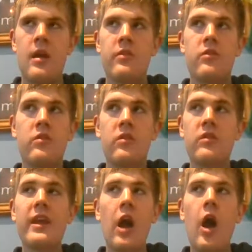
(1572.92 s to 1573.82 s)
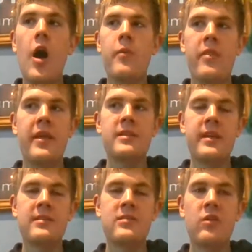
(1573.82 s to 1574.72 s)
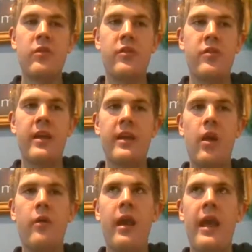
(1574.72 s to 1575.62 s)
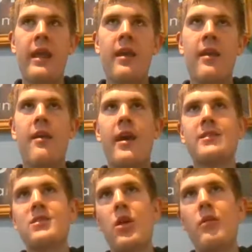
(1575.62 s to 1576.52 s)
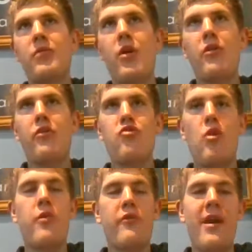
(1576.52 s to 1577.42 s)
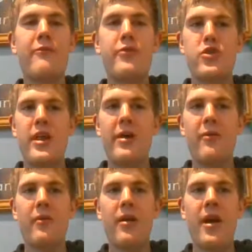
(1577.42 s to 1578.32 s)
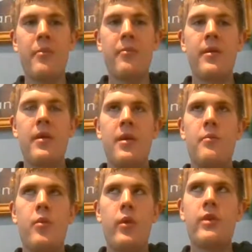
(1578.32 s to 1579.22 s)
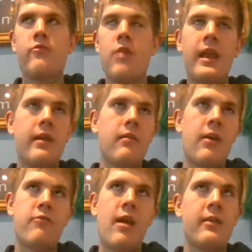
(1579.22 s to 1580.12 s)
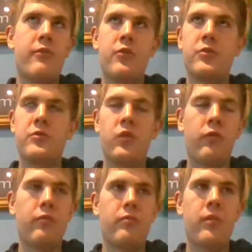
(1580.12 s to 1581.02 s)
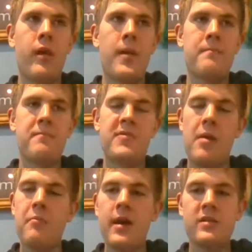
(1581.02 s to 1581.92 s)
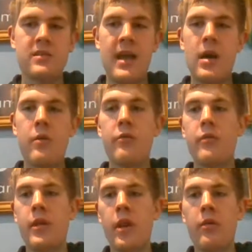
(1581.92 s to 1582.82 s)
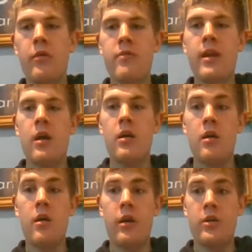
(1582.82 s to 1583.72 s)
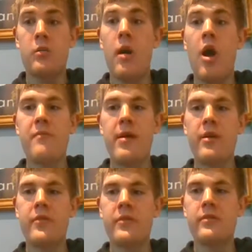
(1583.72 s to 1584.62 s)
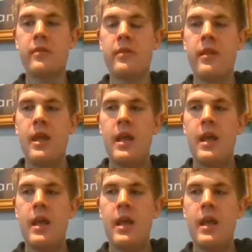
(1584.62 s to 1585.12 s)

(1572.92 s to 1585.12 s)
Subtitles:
stay calm when things get tough. You think, okay, I'm starting to drop off the average now, but when I've ran it for sort of 10 miles now. I've run a couple of half marathons, and